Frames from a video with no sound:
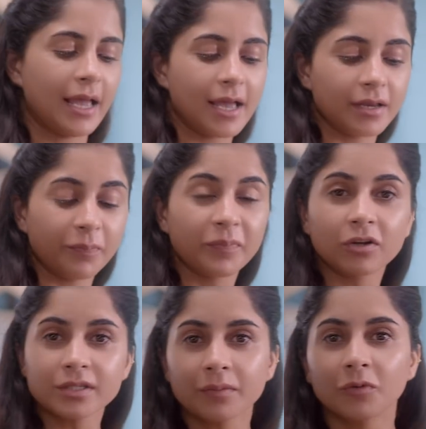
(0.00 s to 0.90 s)
And
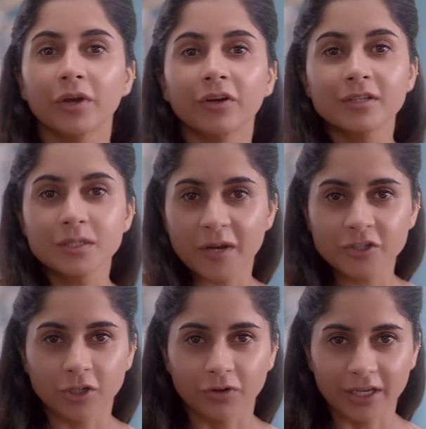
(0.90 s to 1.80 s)
because I'm going on a
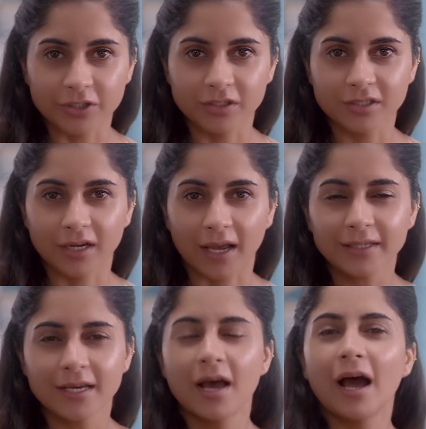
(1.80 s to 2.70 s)
special occasion
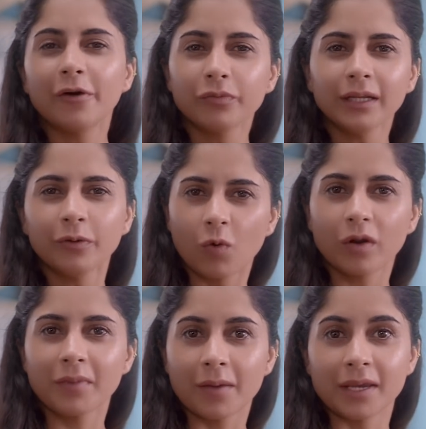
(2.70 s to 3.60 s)
tonight, I really
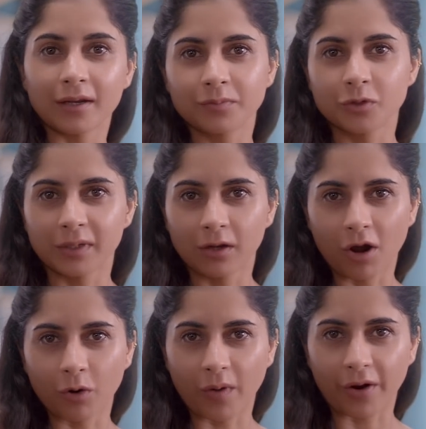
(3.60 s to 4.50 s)
want my makeup to be
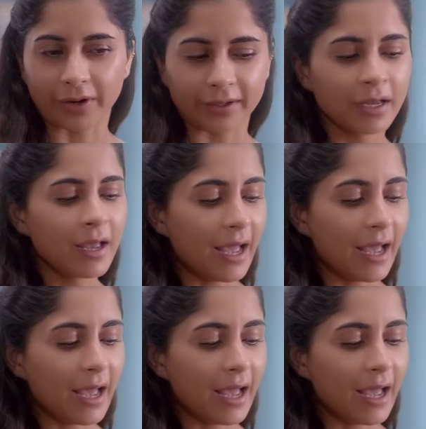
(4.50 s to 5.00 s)
long wearing.